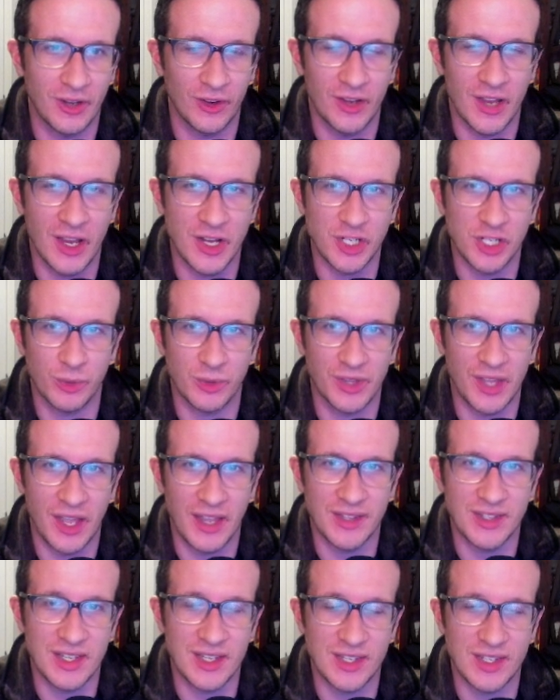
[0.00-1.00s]
variation
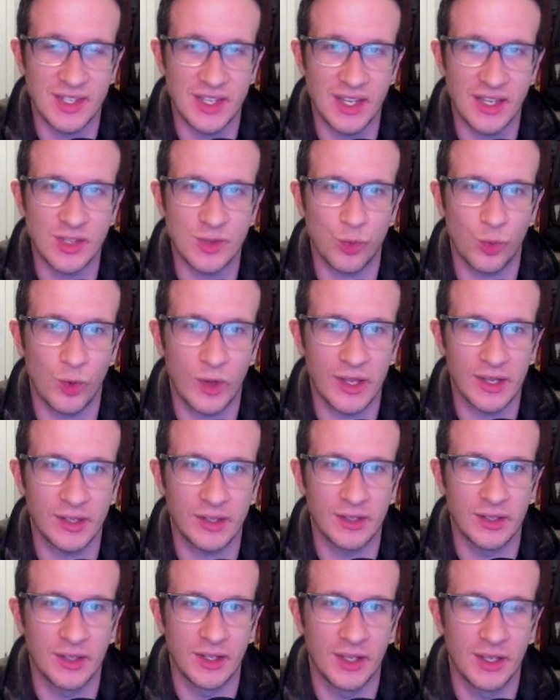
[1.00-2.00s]
with knight c6
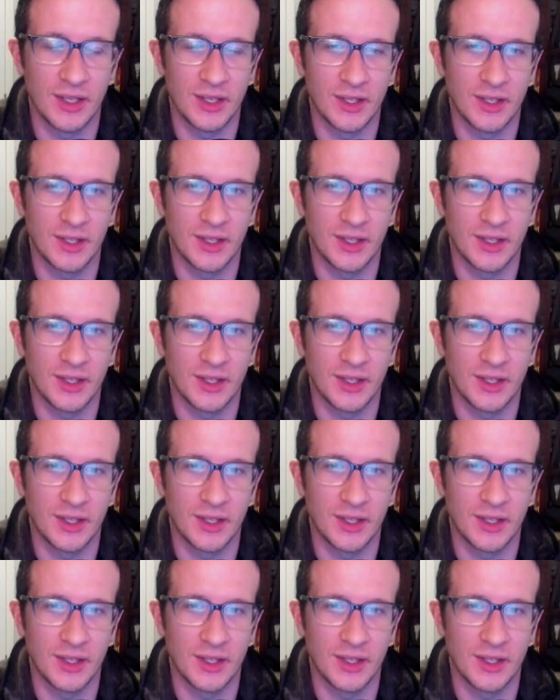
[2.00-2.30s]
when